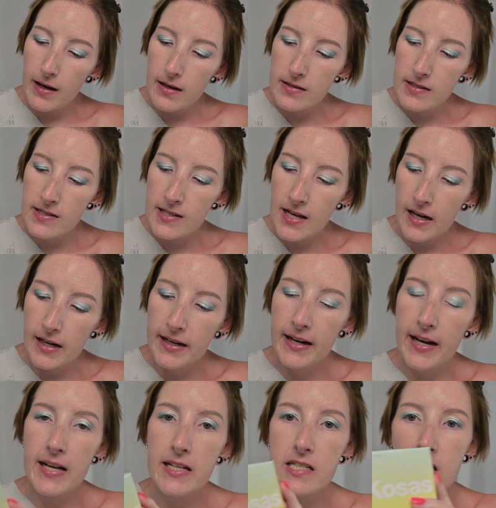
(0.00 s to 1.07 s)
Setting
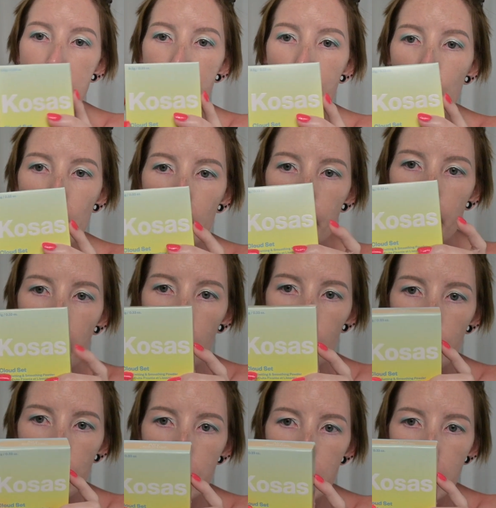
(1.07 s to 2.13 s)
and Smoothing
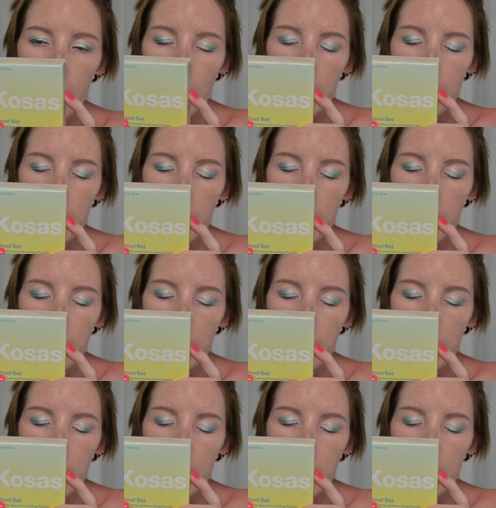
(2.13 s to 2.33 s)
Powder,